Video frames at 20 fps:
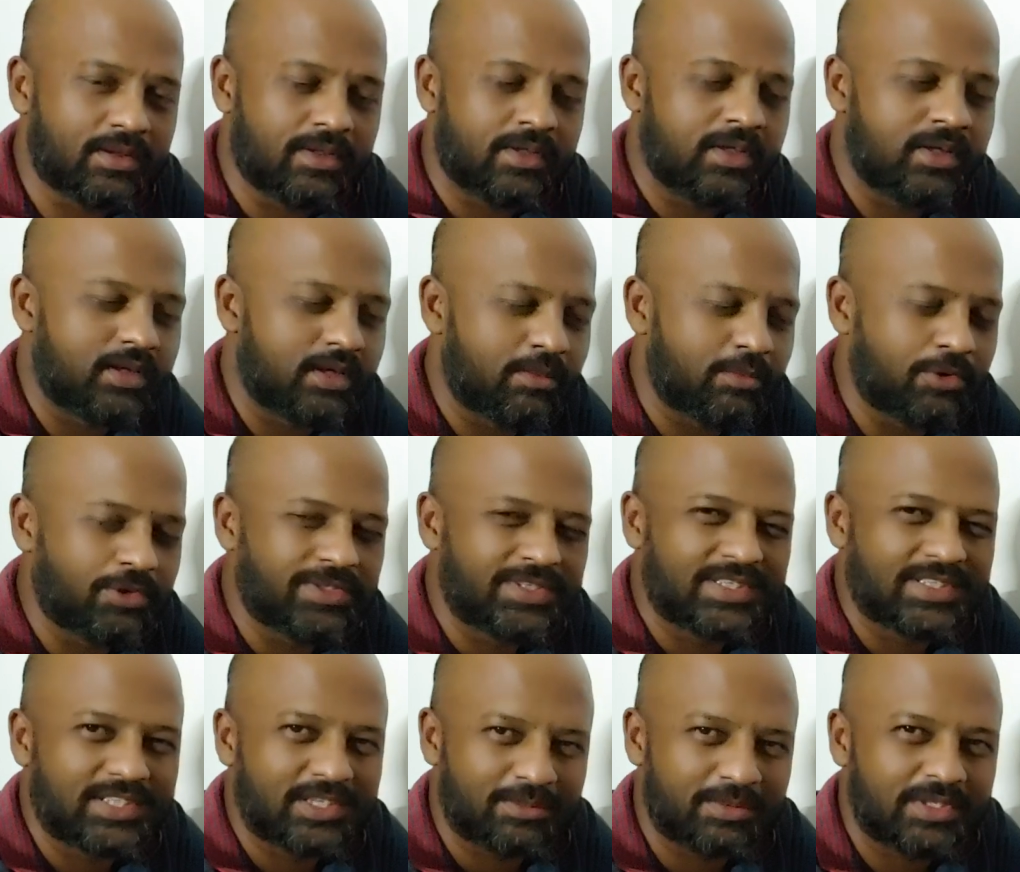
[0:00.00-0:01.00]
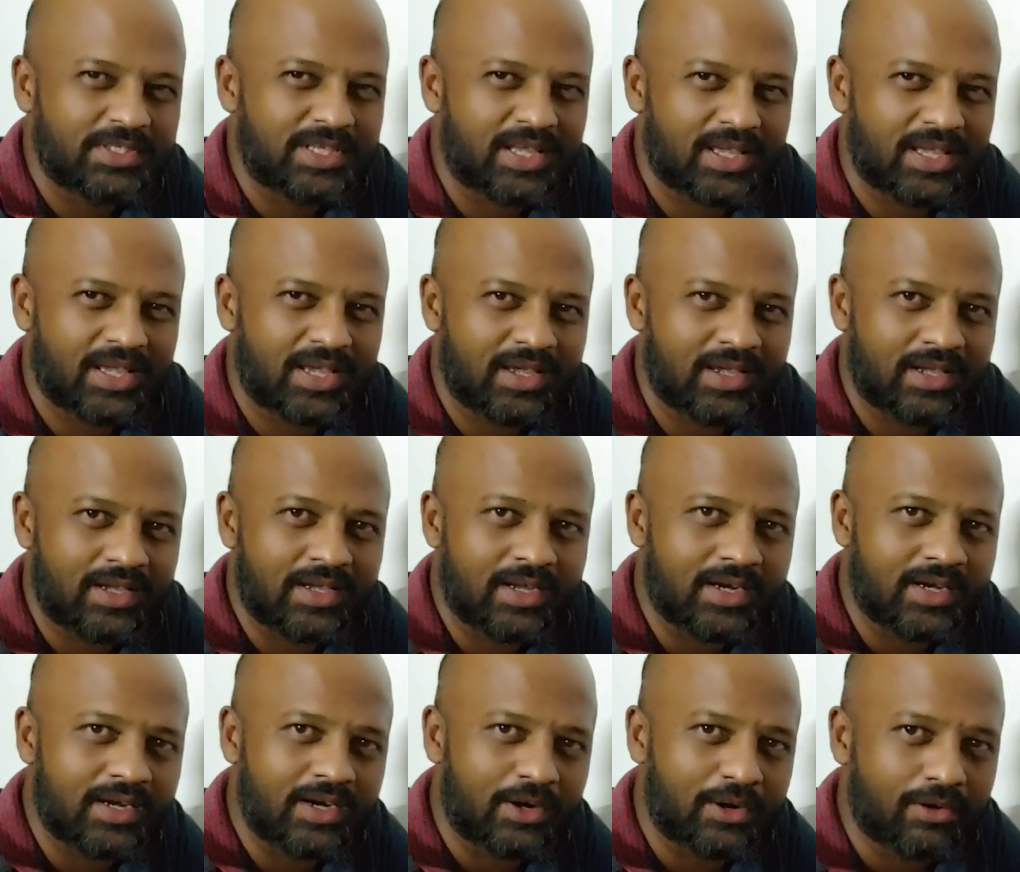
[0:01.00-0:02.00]
immune system is saying, "Hey,
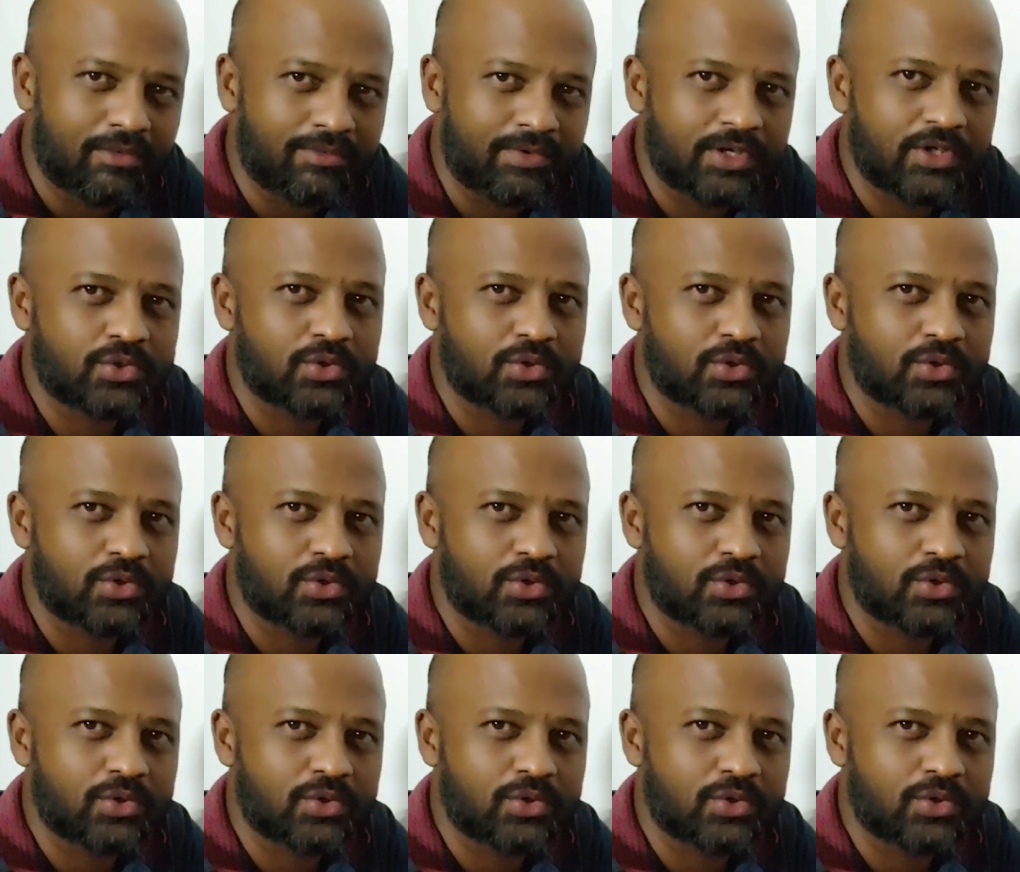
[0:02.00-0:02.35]
get rid of it."